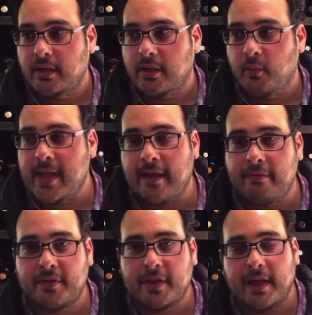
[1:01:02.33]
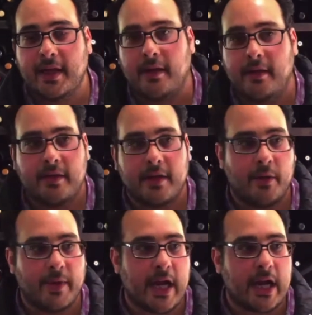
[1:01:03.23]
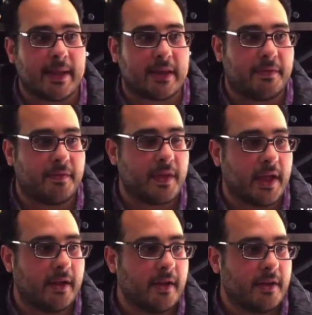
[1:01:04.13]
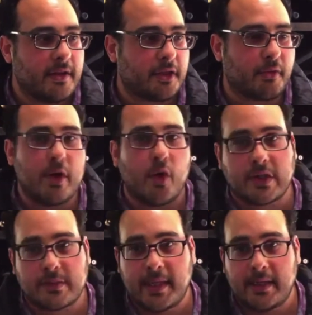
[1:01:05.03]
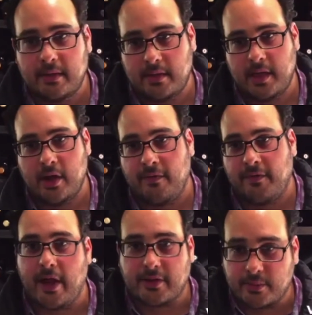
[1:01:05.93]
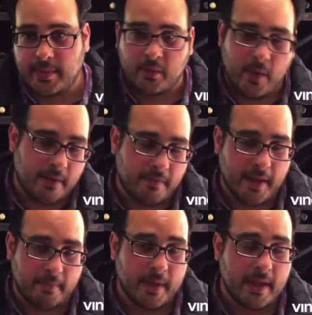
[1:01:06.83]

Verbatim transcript: we have the, you know, we talk about the, the, the three horsemen, you know, Phylloxera being one of them,